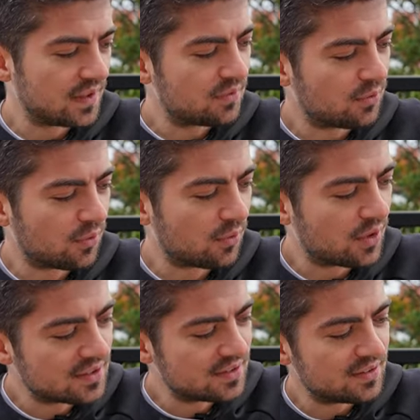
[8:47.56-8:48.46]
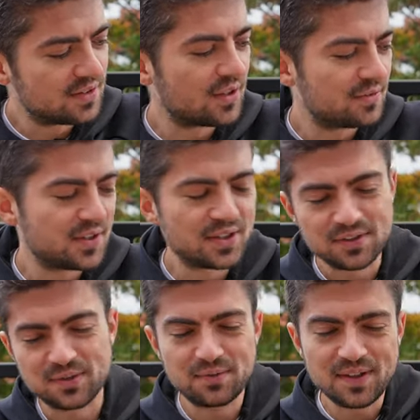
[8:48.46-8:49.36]
for
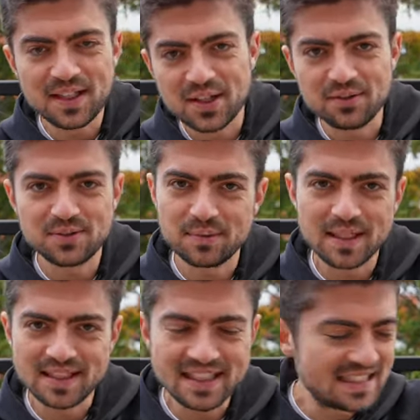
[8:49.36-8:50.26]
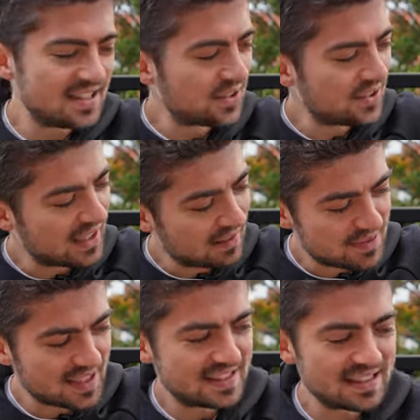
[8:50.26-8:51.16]
the video, to make it easier, I'm
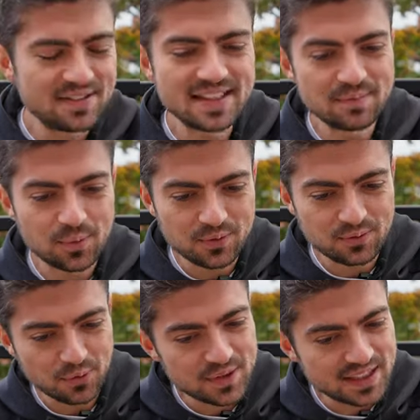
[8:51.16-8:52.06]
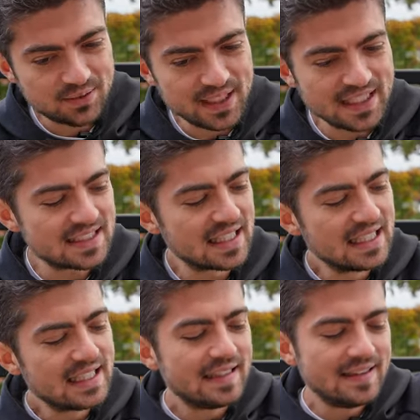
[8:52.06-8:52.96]
saying 17.4 degrees,
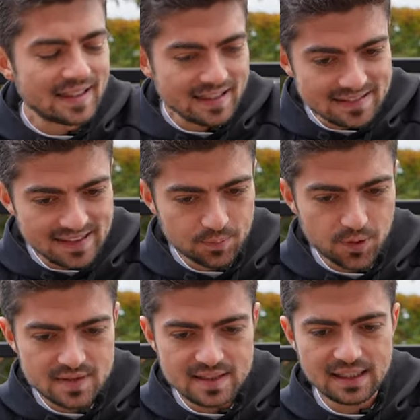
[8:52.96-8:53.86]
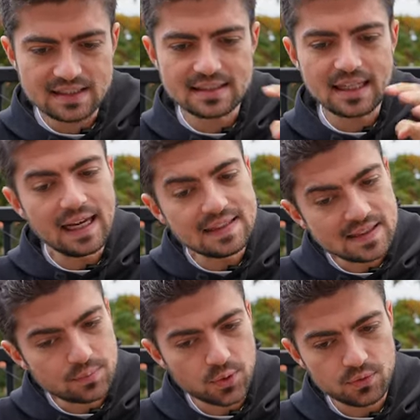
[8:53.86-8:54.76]
19.6,
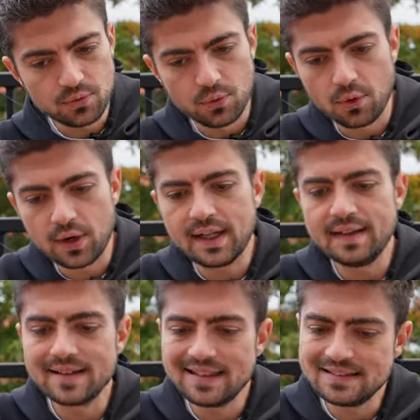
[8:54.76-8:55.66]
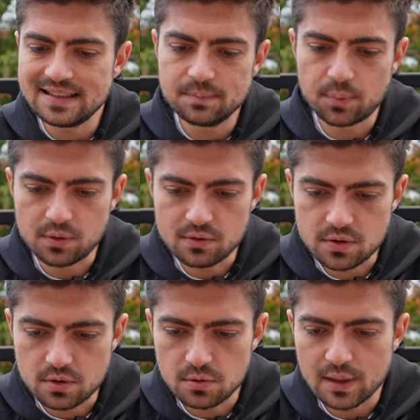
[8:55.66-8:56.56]
18.4,
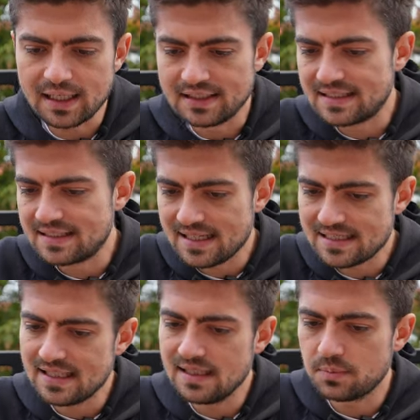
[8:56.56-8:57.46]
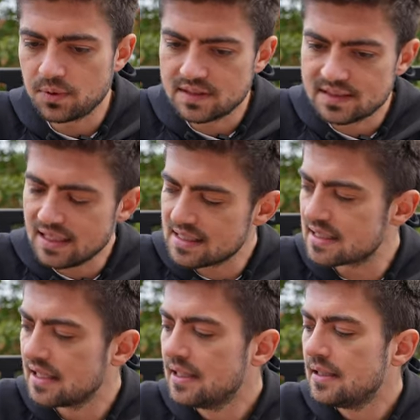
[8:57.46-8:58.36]
19.2, and
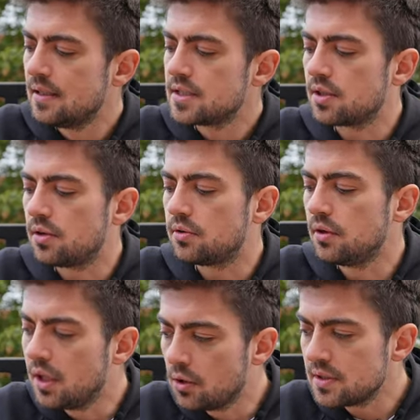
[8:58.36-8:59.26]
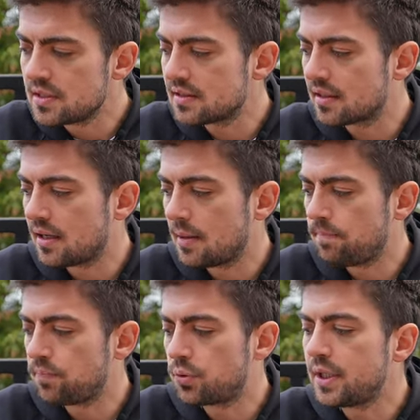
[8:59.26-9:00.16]
16.6. So the lowest
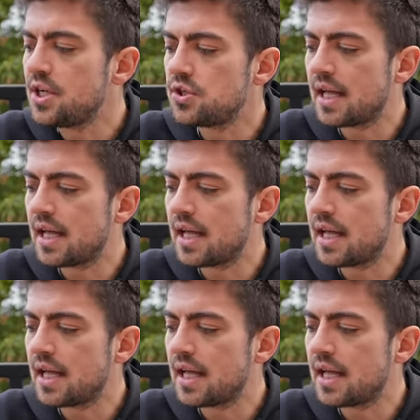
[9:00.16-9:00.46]
pronation